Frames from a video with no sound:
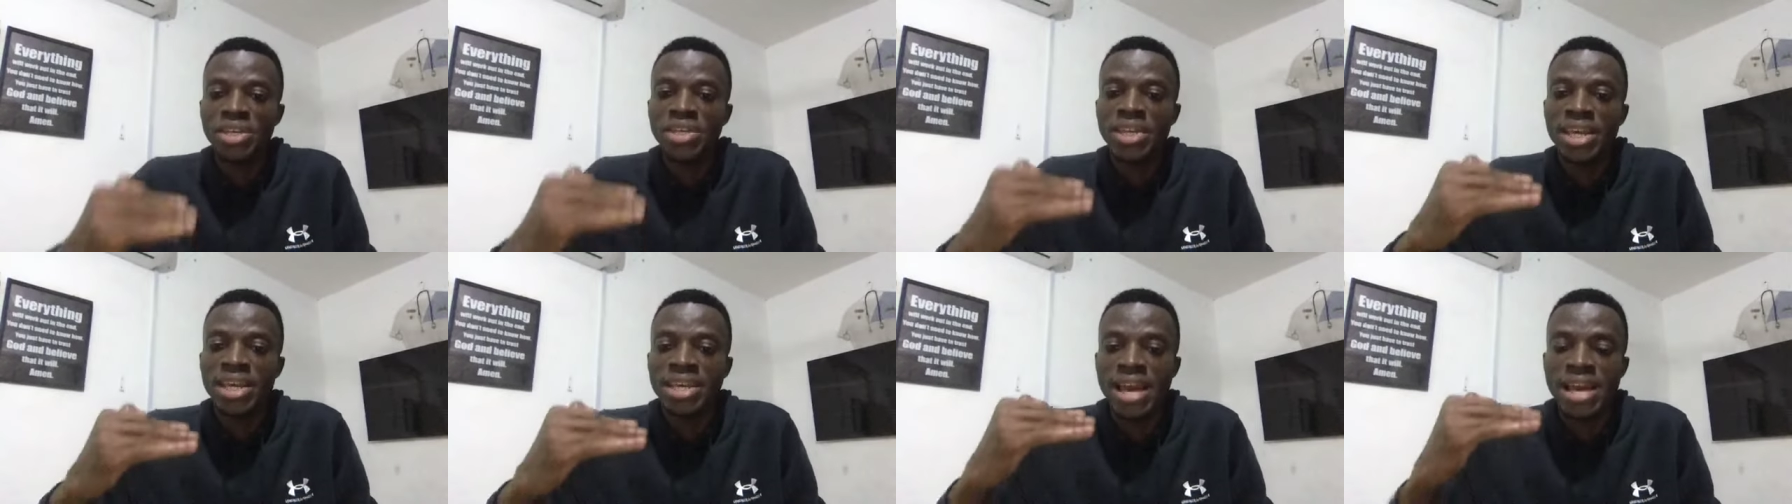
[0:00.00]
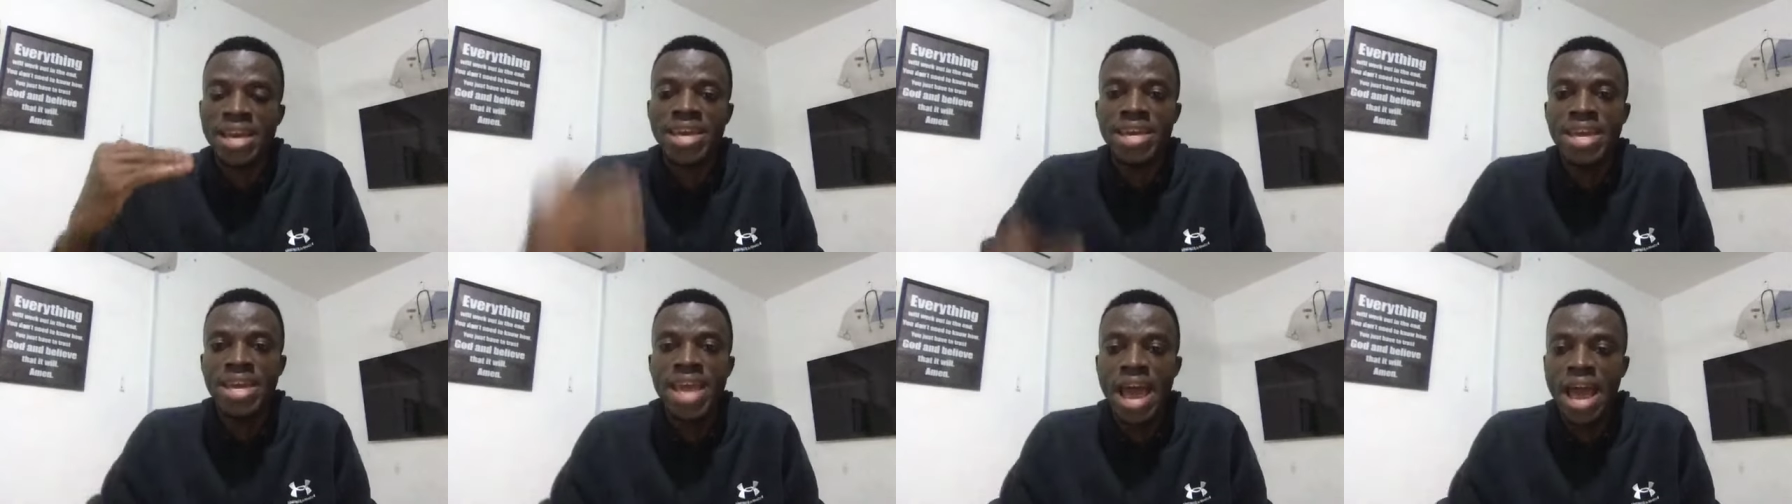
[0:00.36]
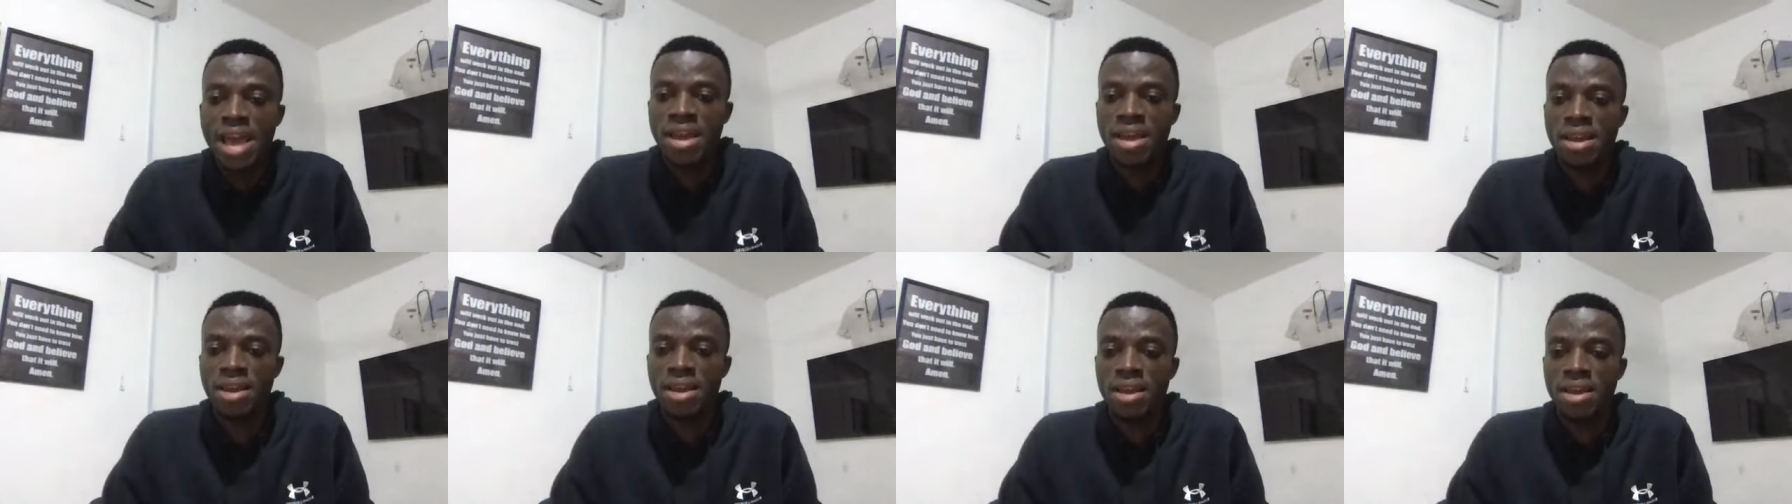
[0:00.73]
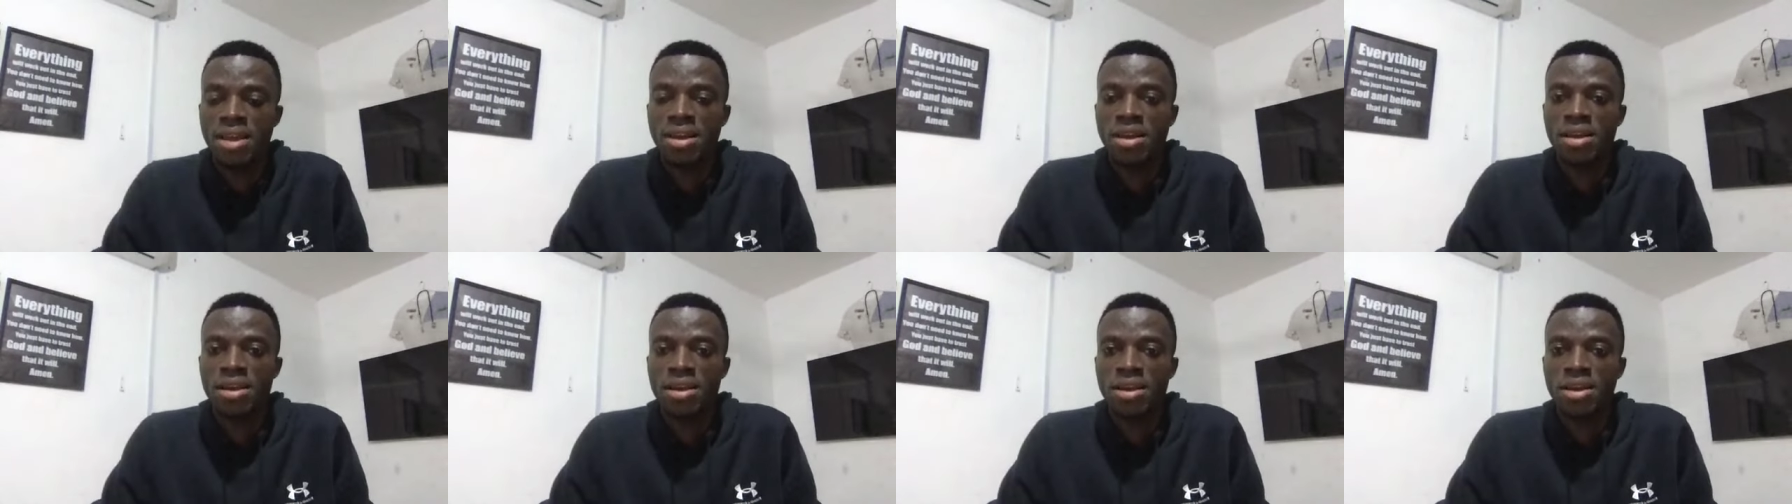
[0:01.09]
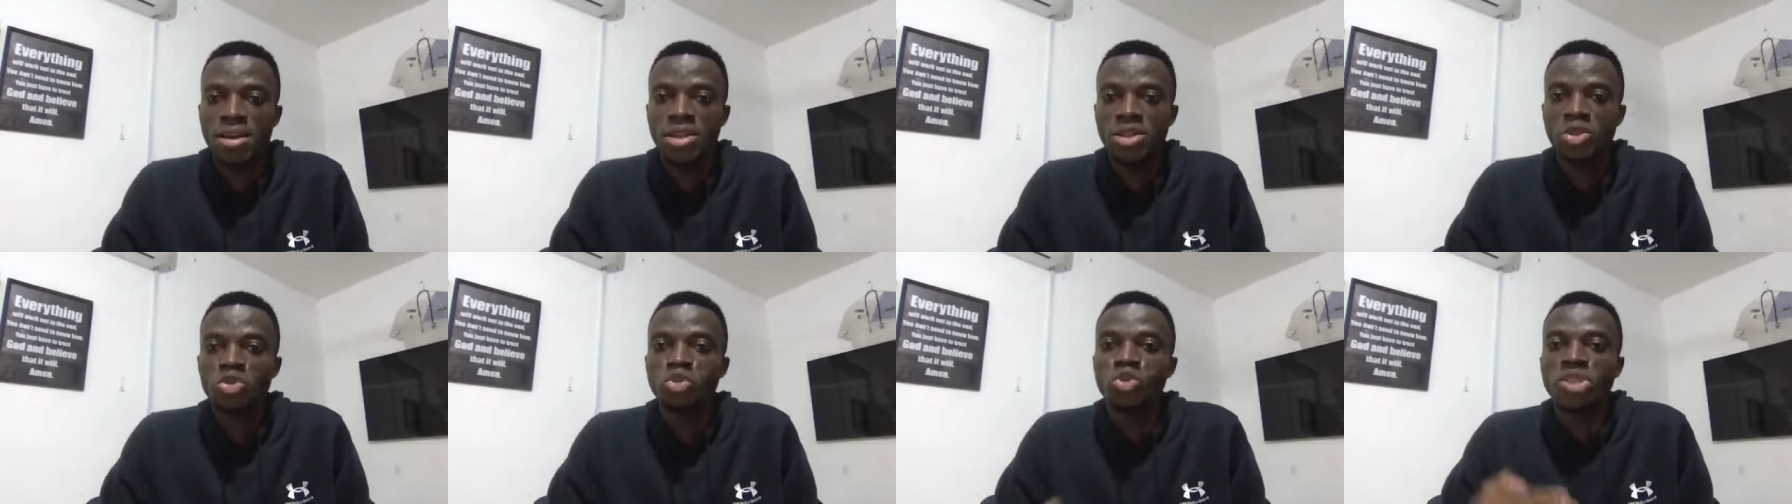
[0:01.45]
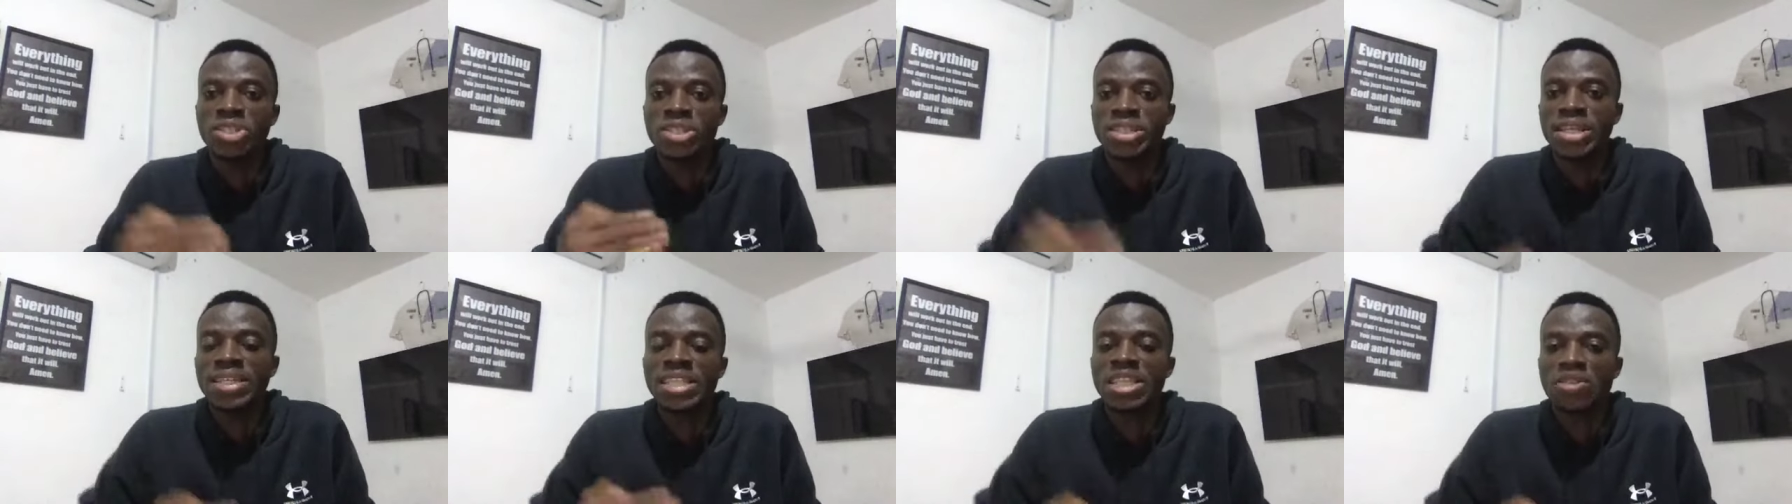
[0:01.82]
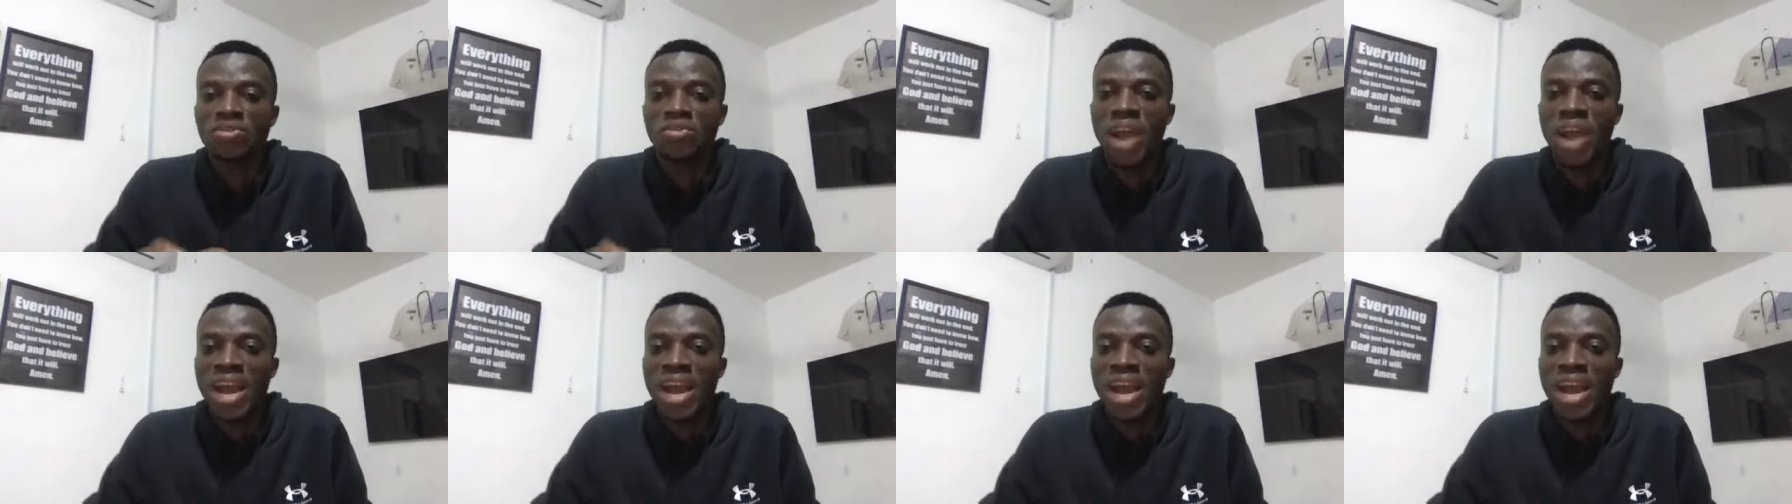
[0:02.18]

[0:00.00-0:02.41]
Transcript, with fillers: are here to satisfy